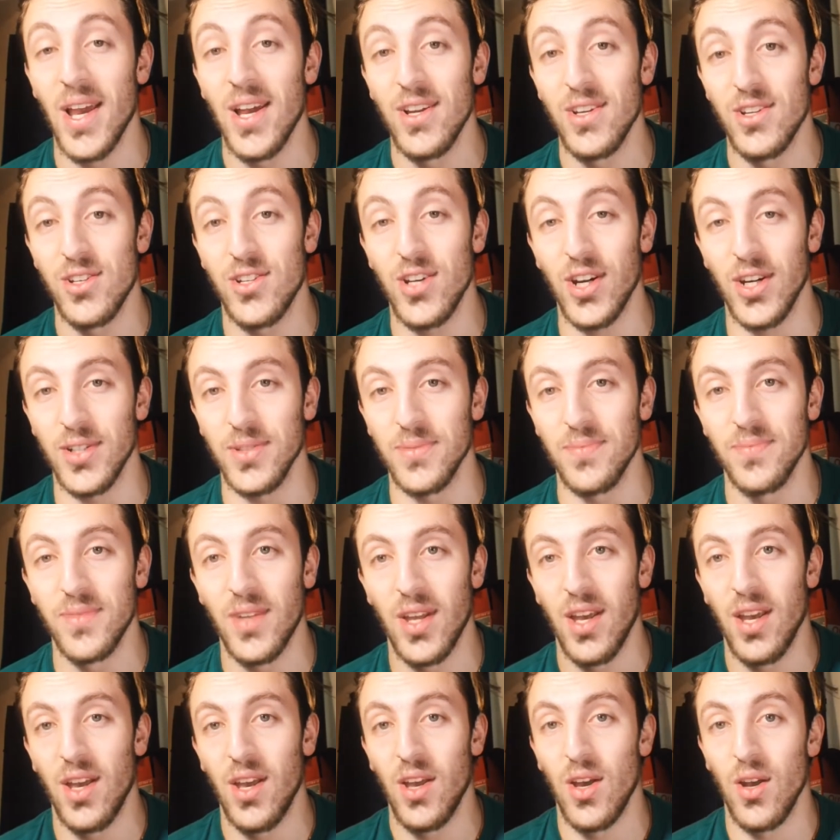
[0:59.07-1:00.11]
So,
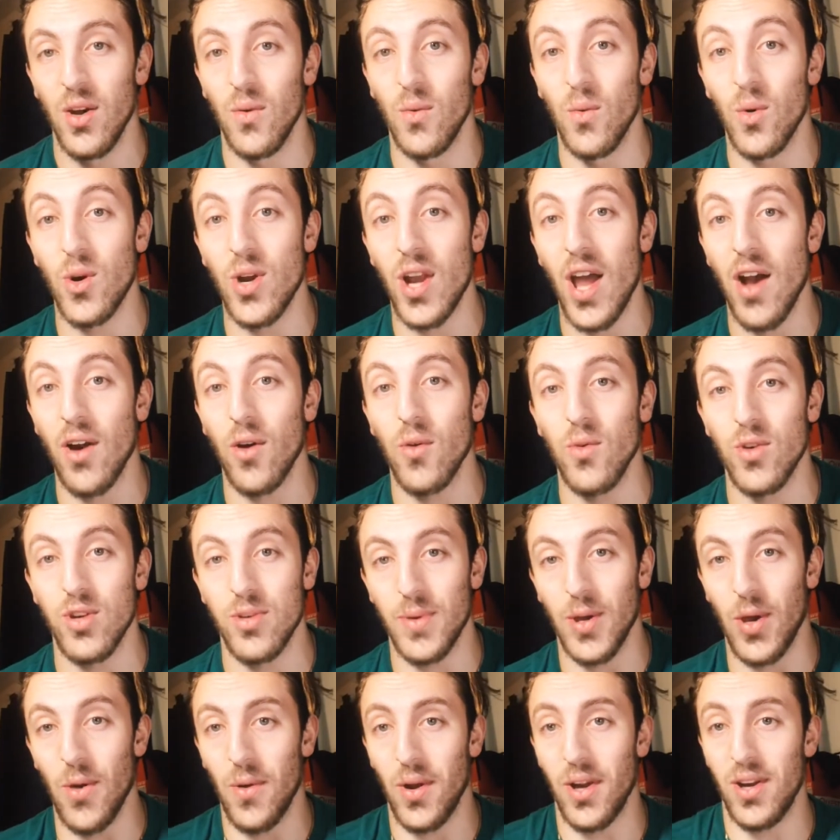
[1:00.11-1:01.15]
we're now going to be
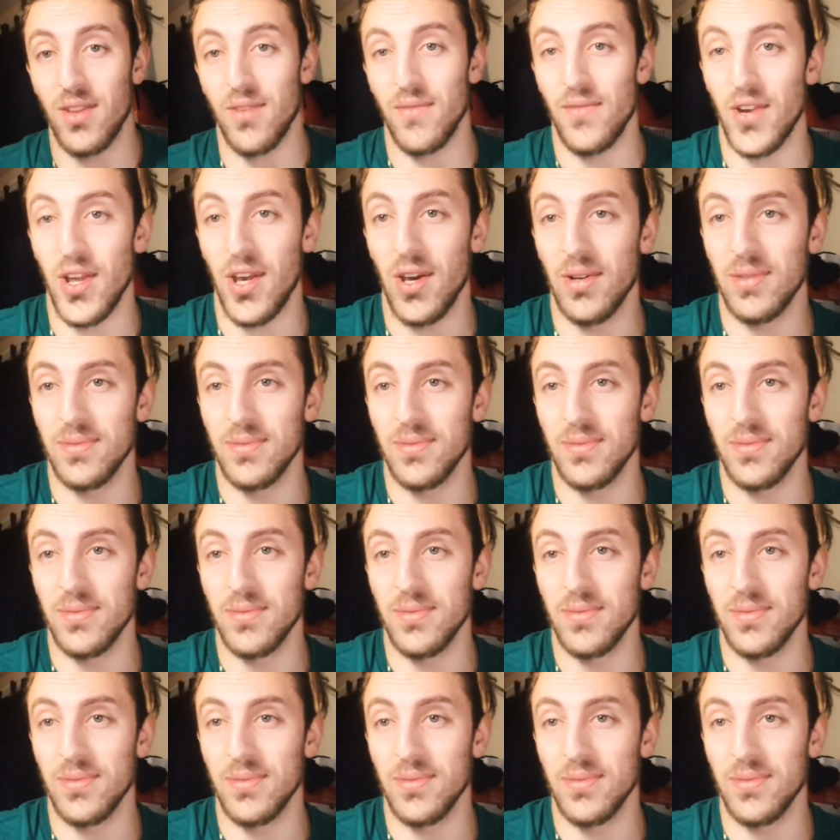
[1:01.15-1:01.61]
going into the video.